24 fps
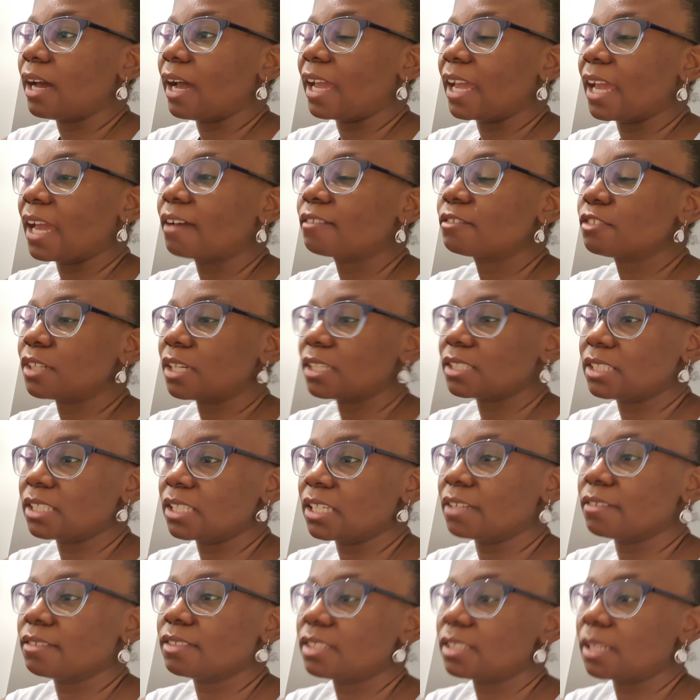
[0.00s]
I have tried to
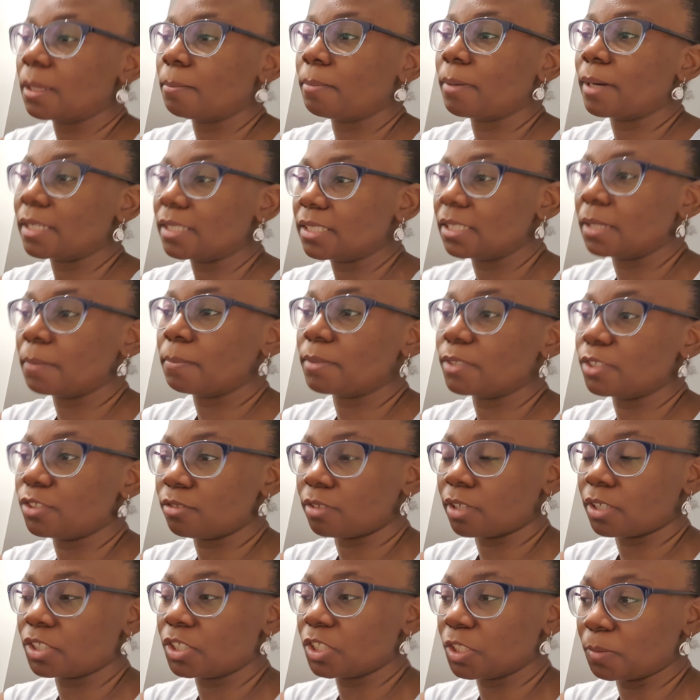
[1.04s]
give step-by-step
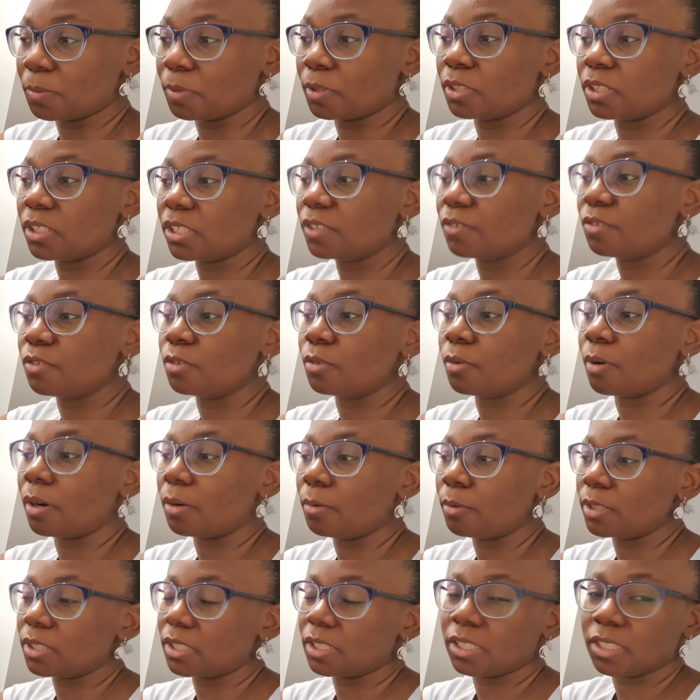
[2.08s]
instructions, because if you are
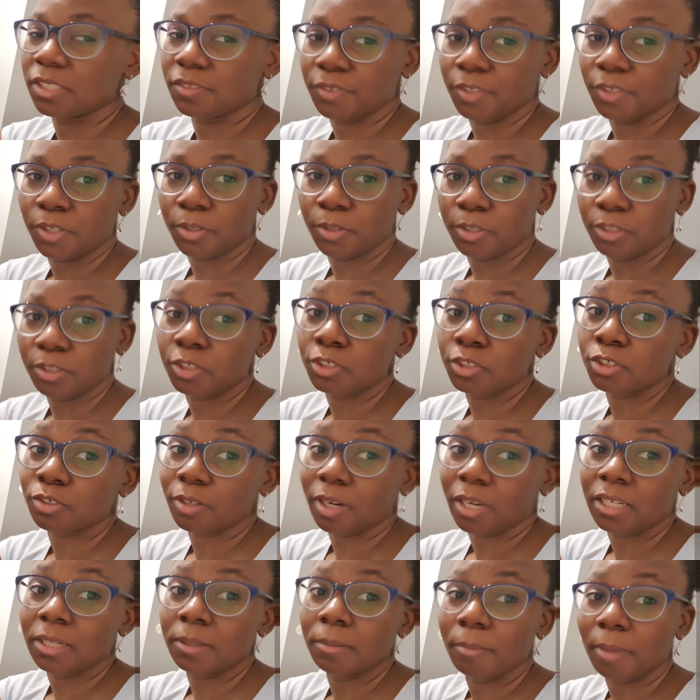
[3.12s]
watching this video because you're
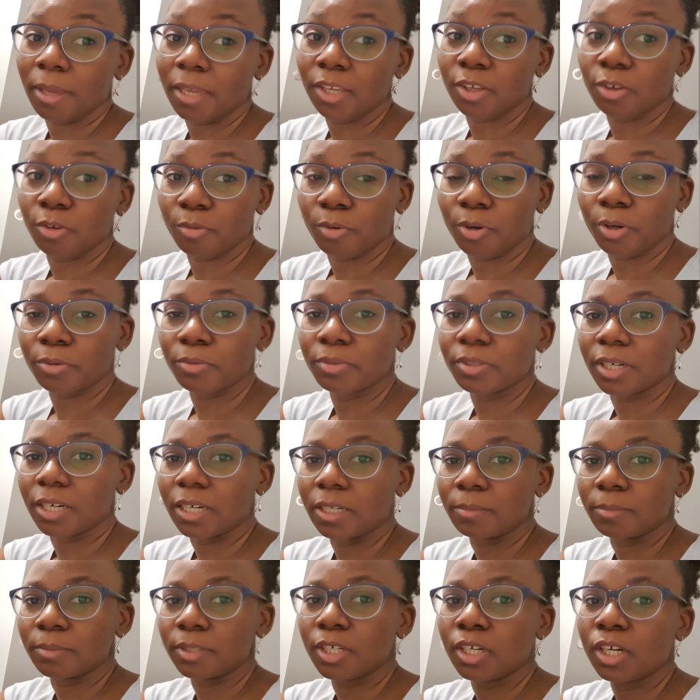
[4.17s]
trying to make your
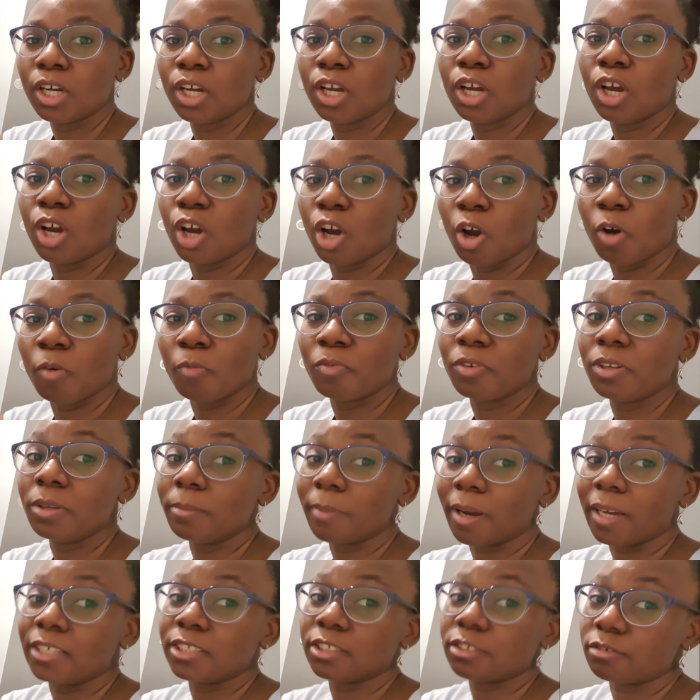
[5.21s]
own, hopefully
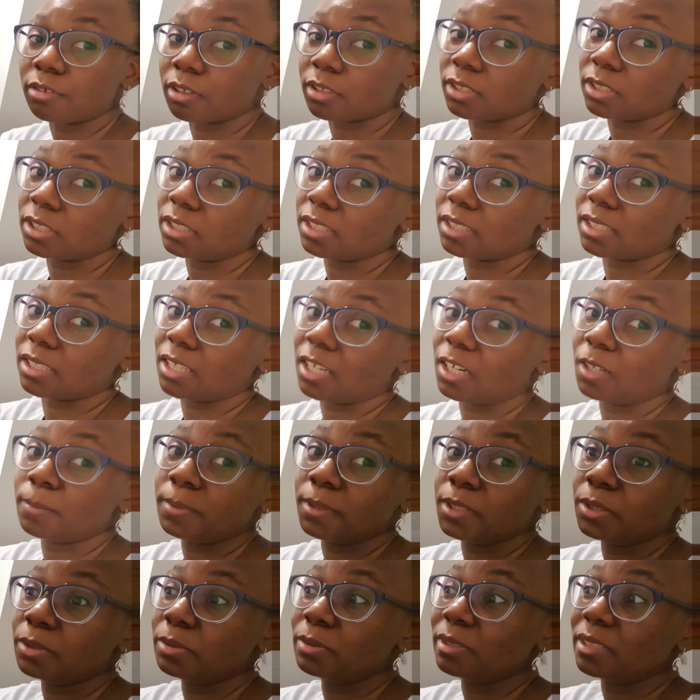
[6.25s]
my instructions can help
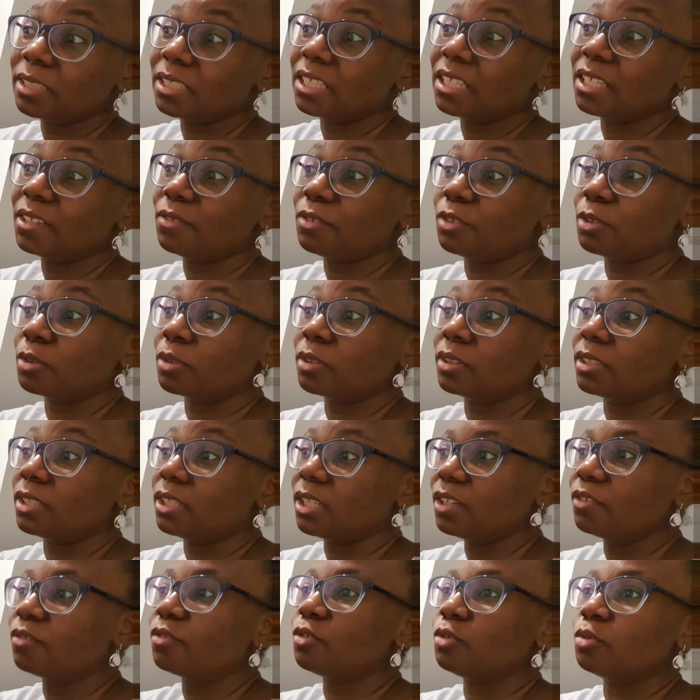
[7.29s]
you if
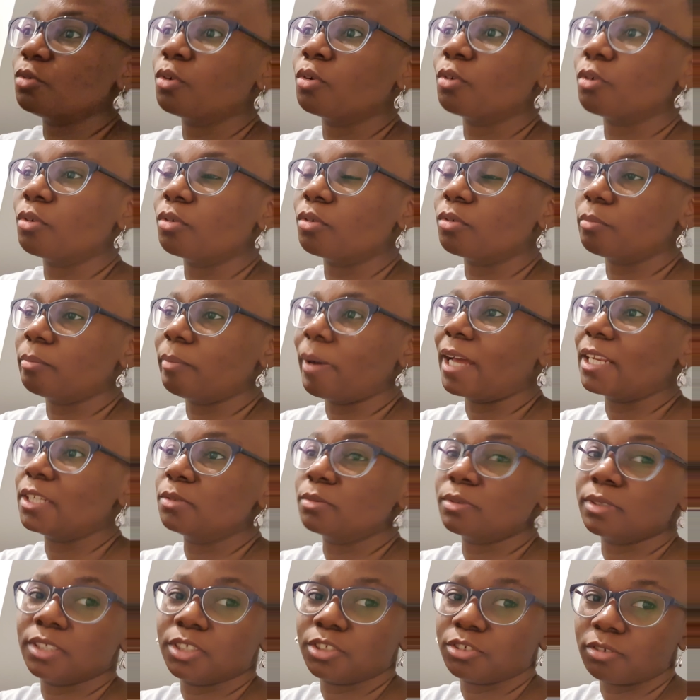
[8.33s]
your
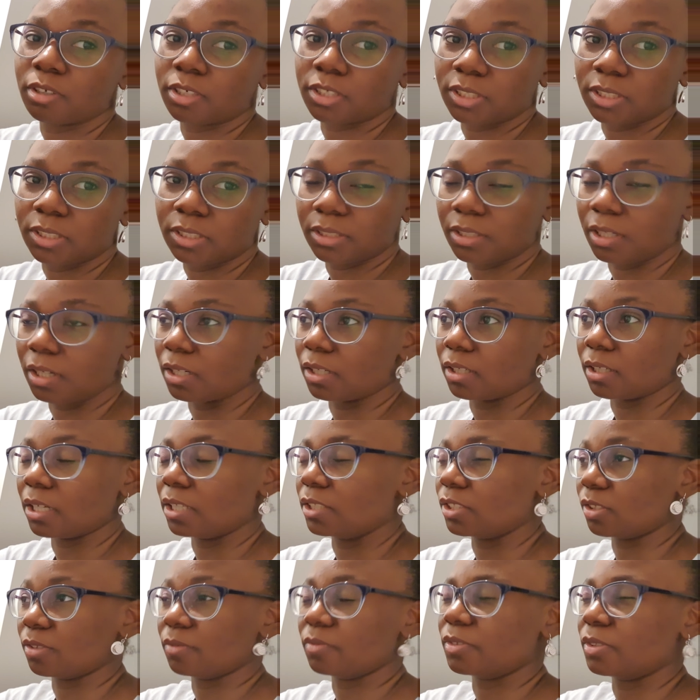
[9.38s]
manual instructions are
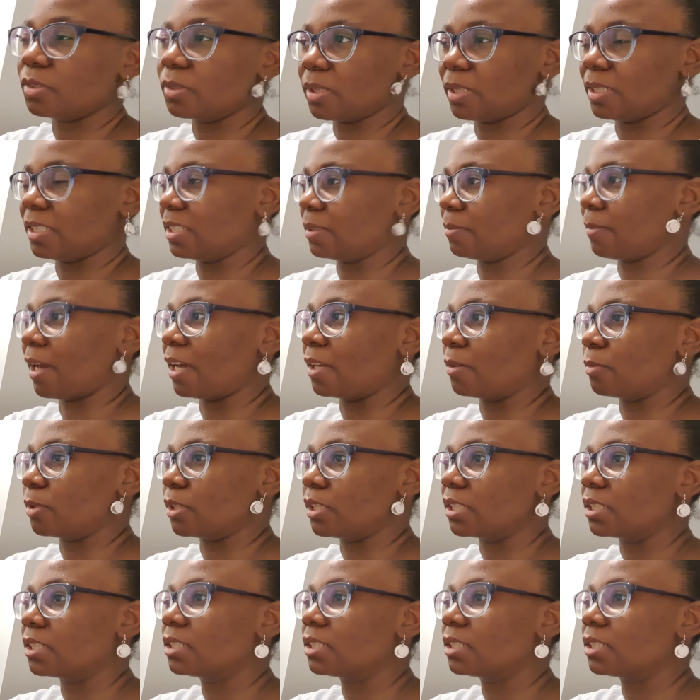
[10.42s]
as confusing as mine were.